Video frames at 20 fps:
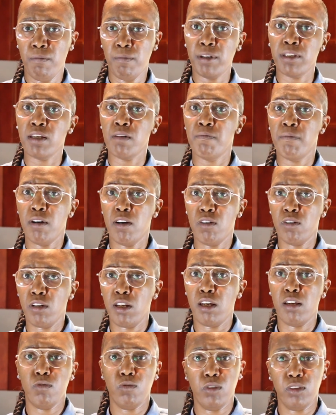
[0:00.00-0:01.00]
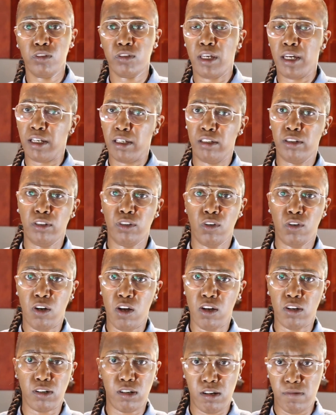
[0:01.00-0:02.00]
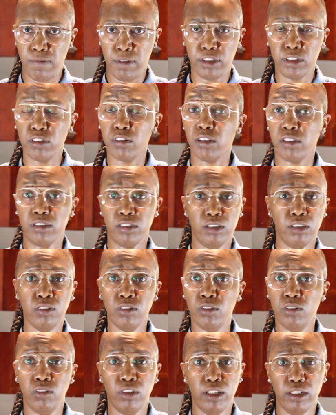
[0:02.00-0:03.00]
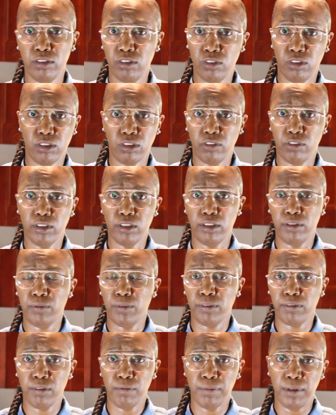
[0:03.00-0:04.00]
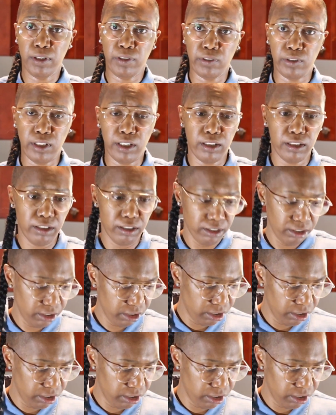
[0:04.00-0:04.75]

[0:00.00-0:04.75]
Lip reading: but the bone-in will take a little longer, but you can still do indoor grilling with the bone-in.